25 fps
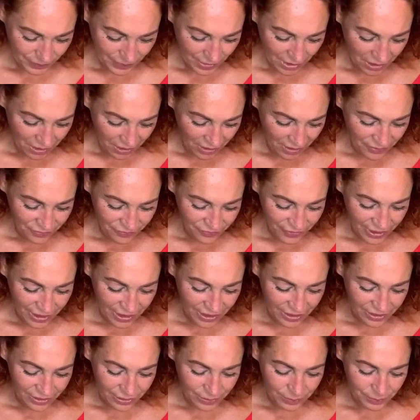I
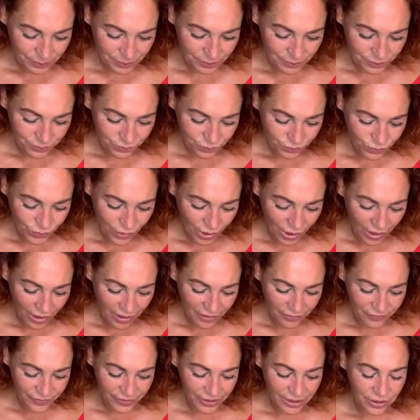think, I
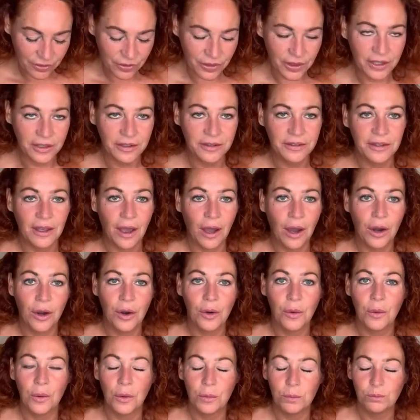think this
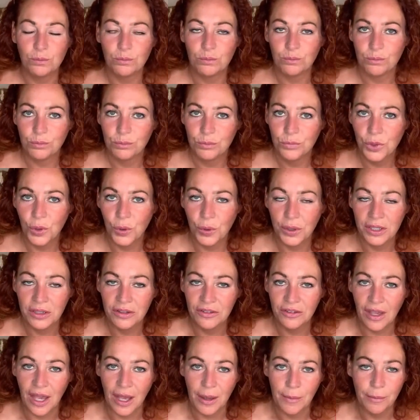whole not
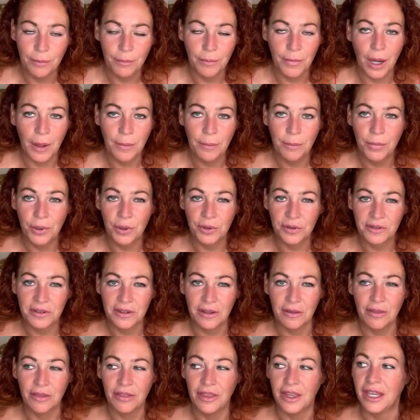into um,
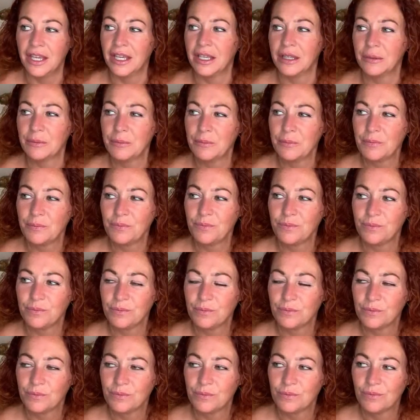unboxing thing,
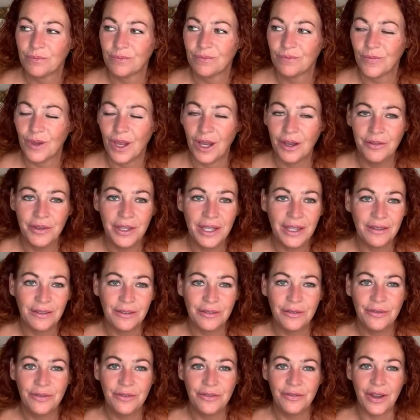I think
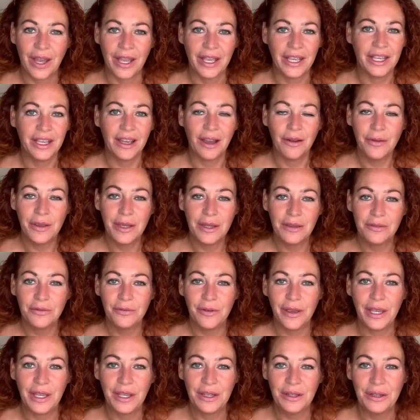it's fake. I think it's
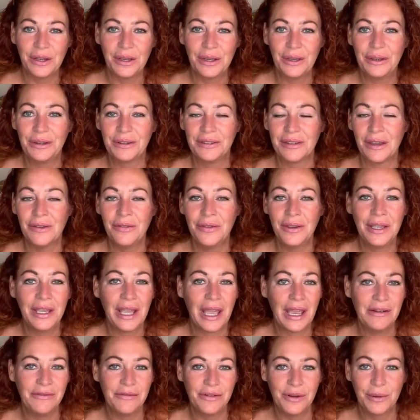fake news. I think
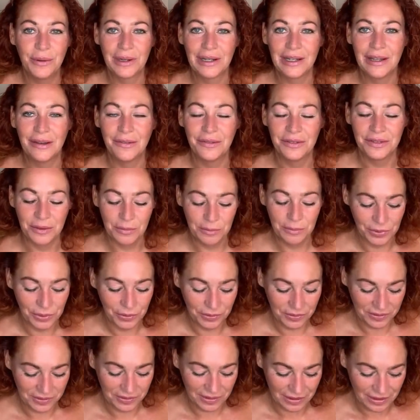everyone loves
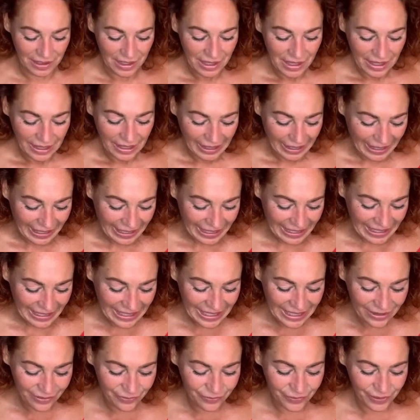unboxing,
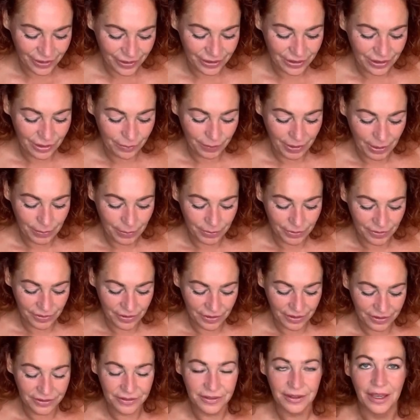even people
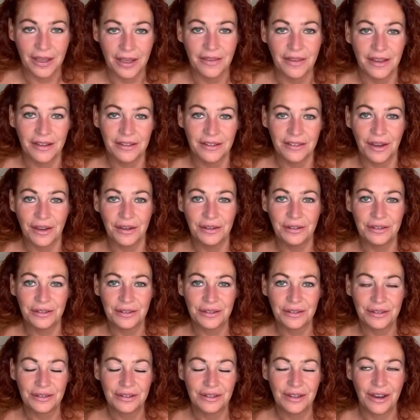that say they don't.
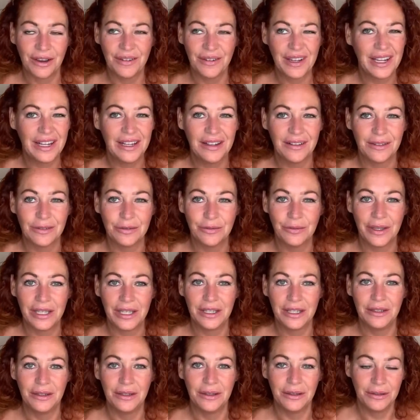I reckon it's
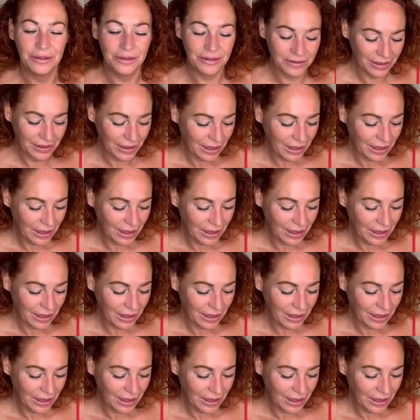fake news.